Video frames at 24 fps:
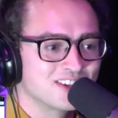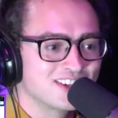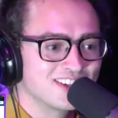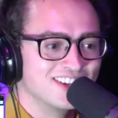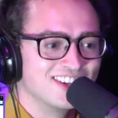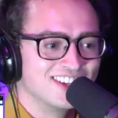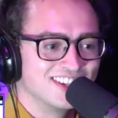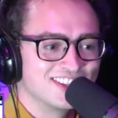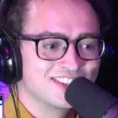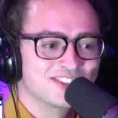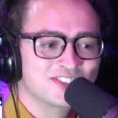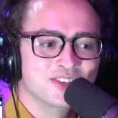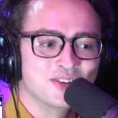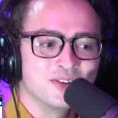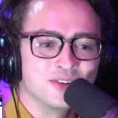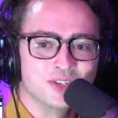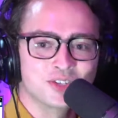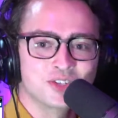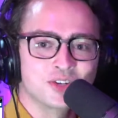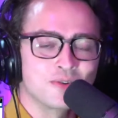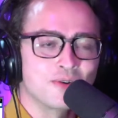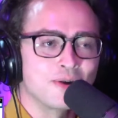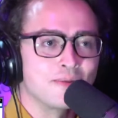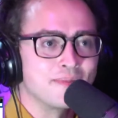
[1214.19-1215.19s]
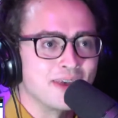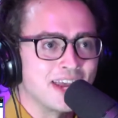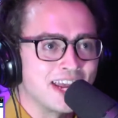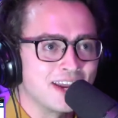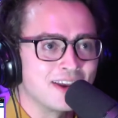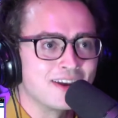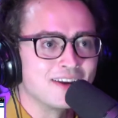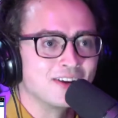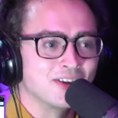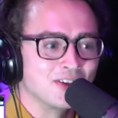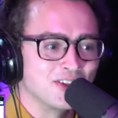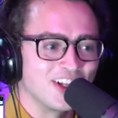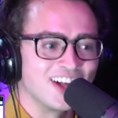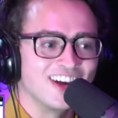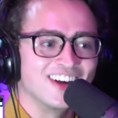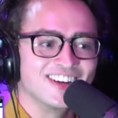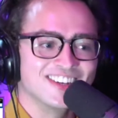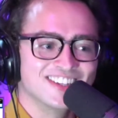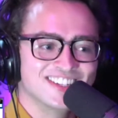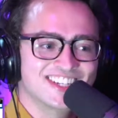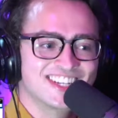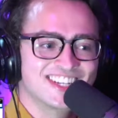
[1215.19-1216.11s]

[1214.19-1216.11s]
The schools should remain closed.